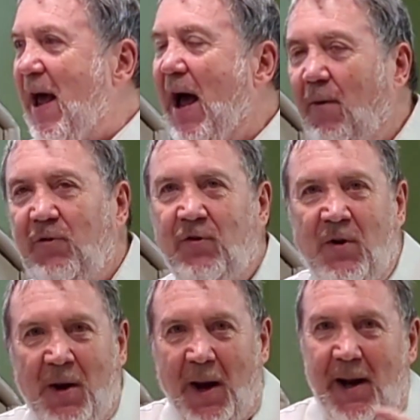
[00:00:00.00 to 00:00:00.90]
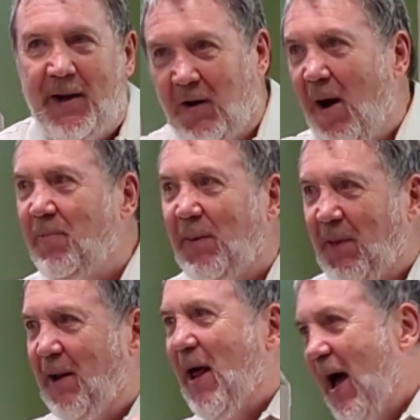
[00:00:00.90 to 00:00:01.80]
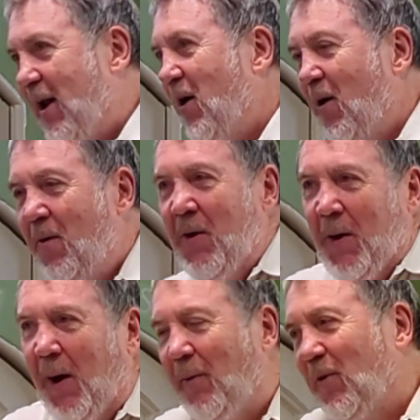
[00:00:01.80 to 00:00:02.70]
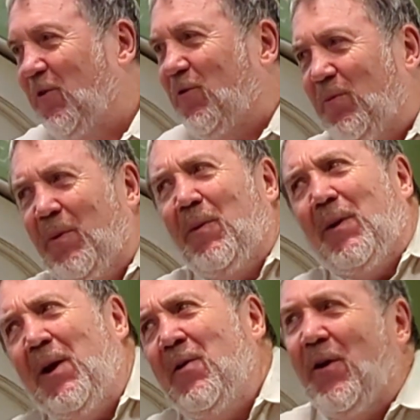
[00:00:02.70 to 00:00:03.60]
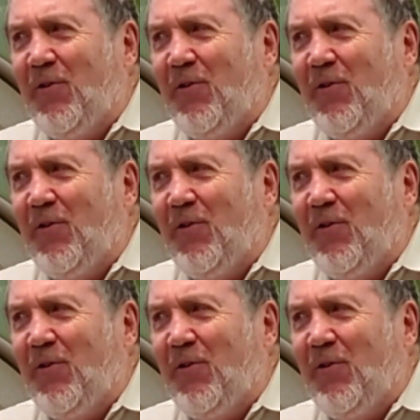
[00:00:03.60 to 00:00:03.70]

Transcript: House, and he climbs up the ladder, and the, the Indian